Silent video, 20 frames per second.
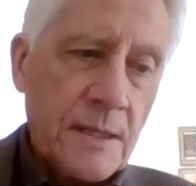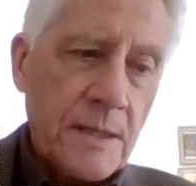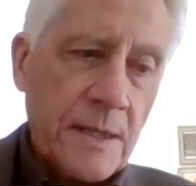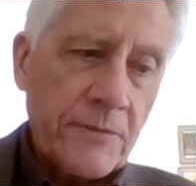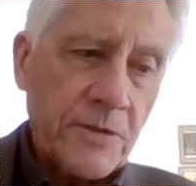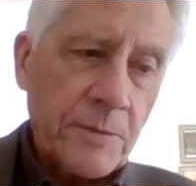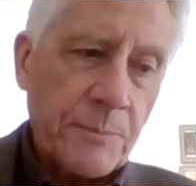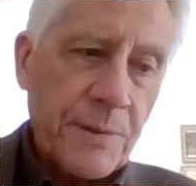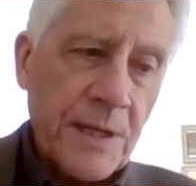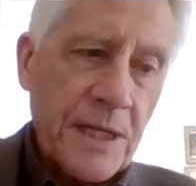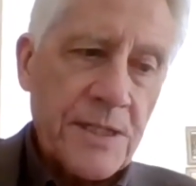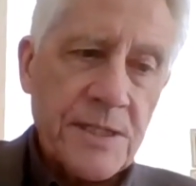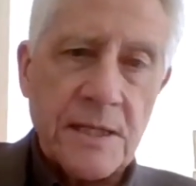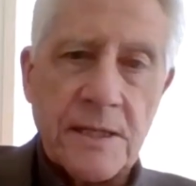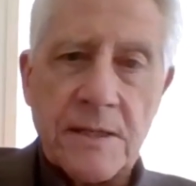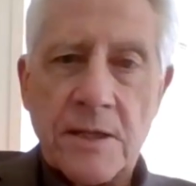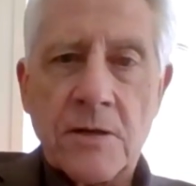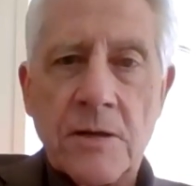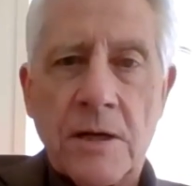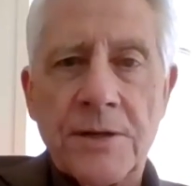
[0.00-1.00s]
You have to
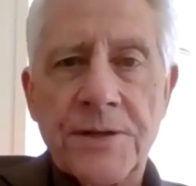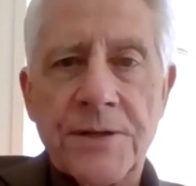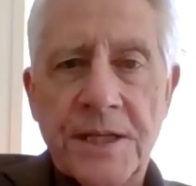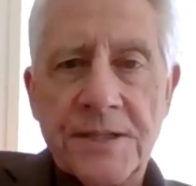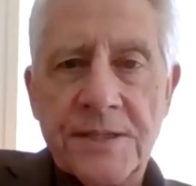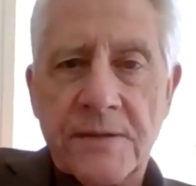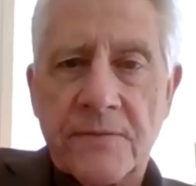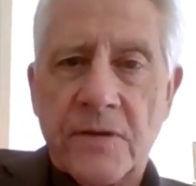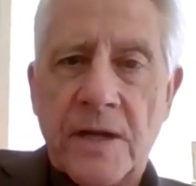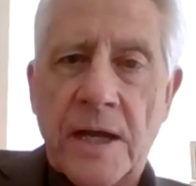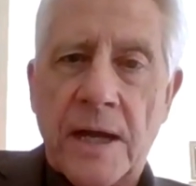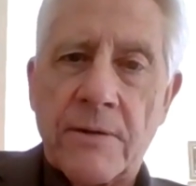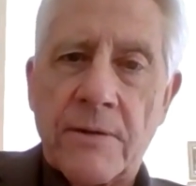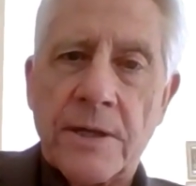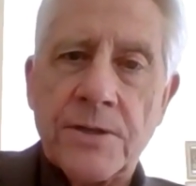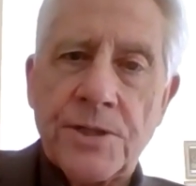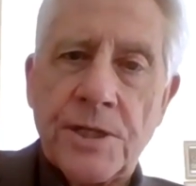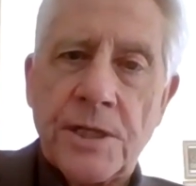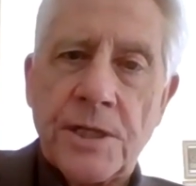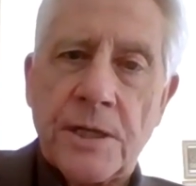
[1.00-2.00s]
place it in the context of
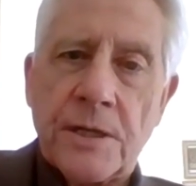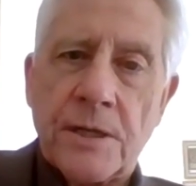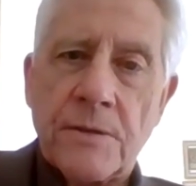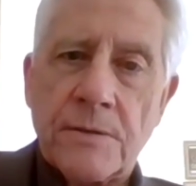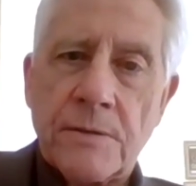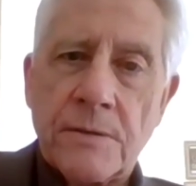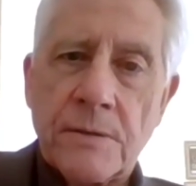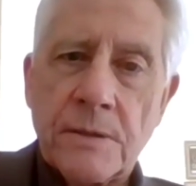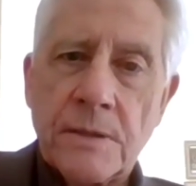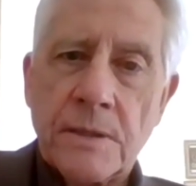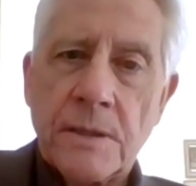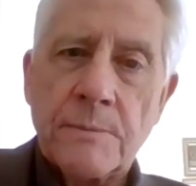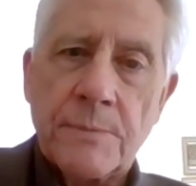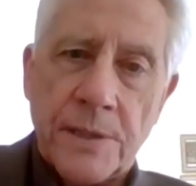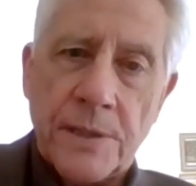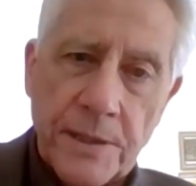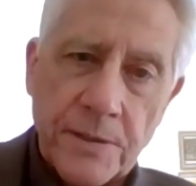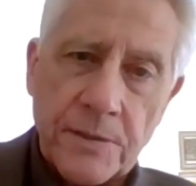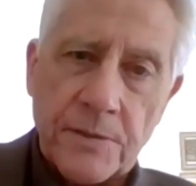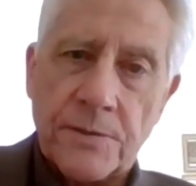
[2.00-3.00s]
current
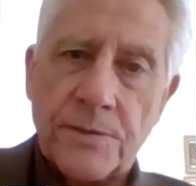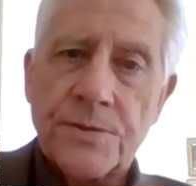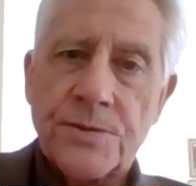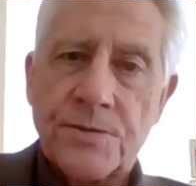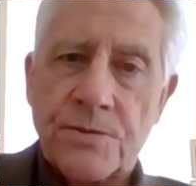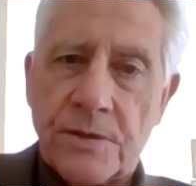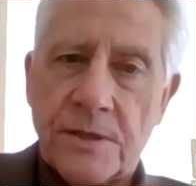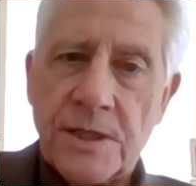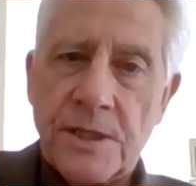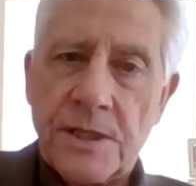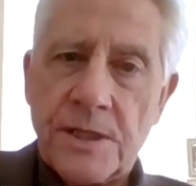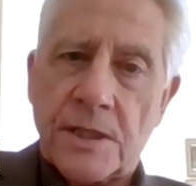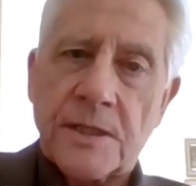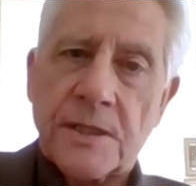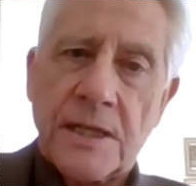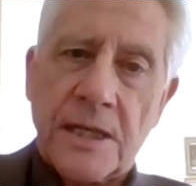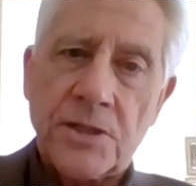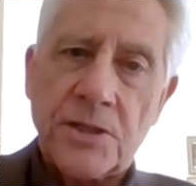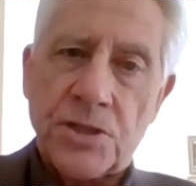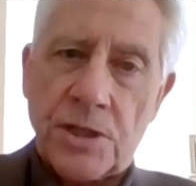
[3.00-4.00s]
geopolitical
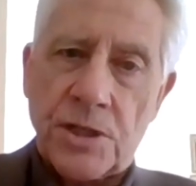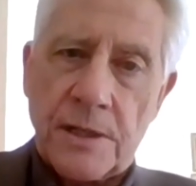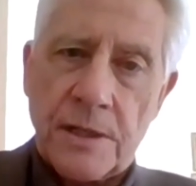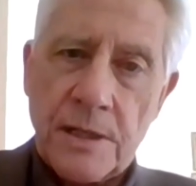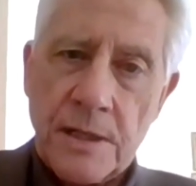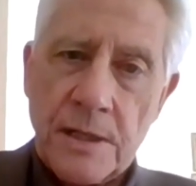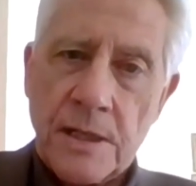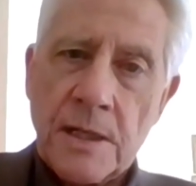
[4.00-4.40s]
strategic tension.